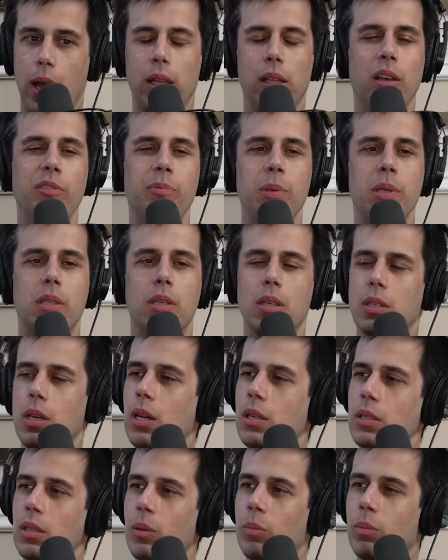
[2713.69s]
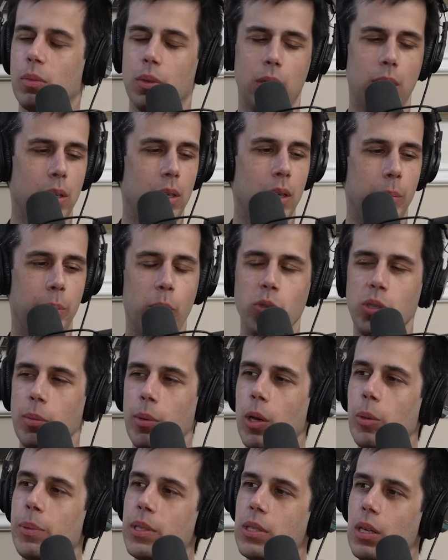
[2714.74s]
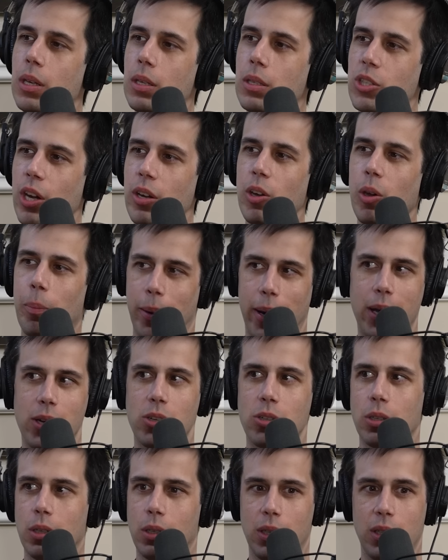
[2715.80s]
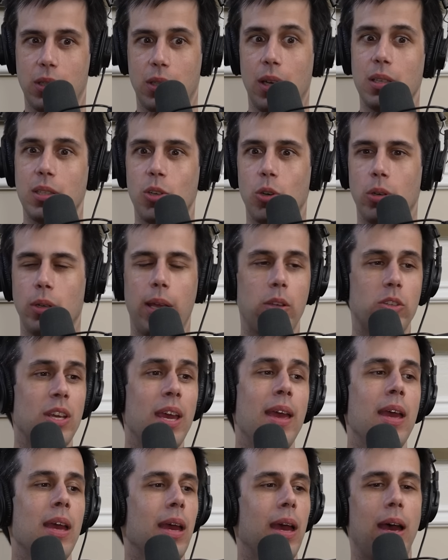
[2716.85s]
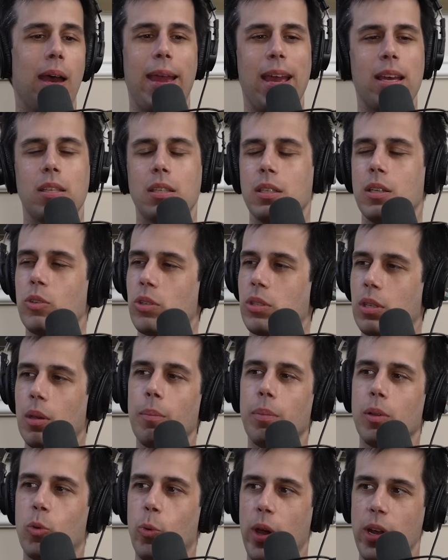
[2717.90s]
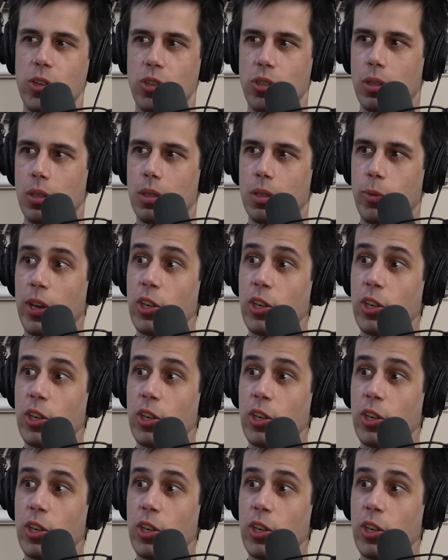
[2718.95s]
I love PCs, awesome post about PCs, share your passion, discuss yeah. your doubts, uh, ask your simple questions.